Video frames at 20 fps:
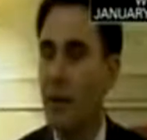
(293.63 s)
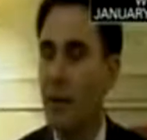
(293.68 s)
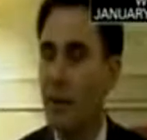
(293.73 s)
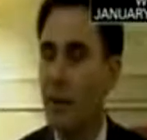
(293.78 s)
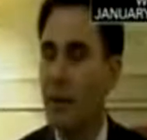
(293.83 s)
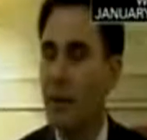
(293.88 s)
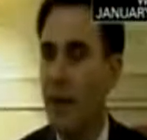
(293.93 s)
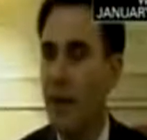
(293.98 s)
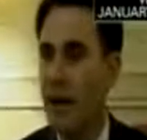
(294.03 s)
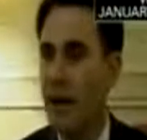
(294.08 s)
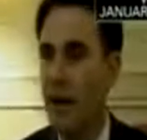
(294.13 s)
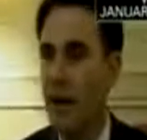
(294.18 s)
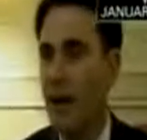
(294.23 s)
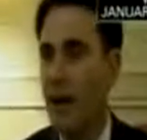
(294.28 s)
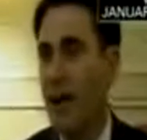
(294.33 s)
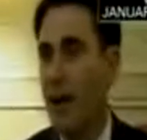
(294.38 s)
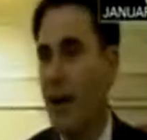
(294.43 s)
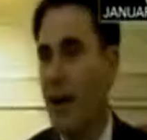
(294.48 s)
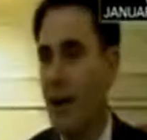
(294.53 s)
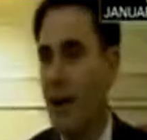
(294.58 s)
that was taken
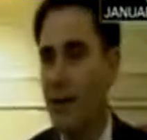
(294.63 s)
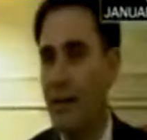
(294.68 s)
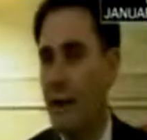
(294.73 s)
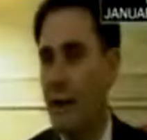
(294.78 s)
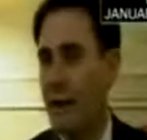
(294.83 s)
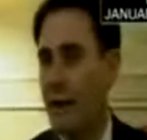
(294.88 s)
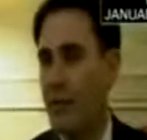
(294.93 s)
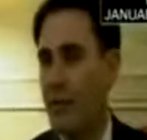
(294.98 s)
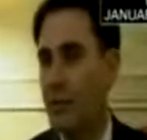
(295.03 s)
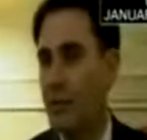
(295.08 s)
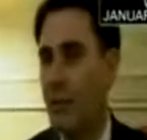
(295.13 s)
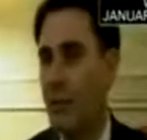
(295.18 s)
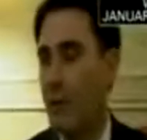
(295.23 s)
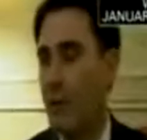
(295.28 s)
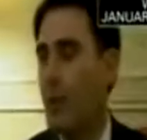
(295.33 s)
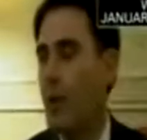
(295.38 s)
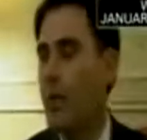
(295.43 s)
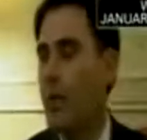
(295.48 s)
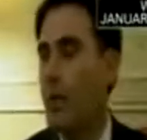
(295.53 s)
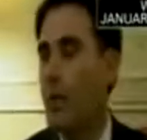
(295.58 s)
out of context, or
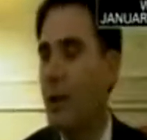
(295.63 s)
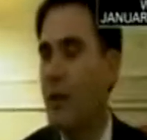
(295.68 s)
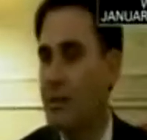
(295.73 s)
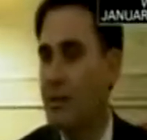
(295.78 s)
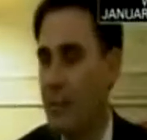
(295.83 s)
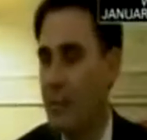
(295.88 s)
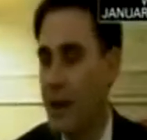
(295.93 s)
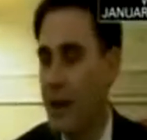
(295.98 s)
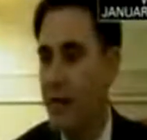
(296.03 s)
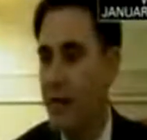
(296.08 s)
maybe wasn't the best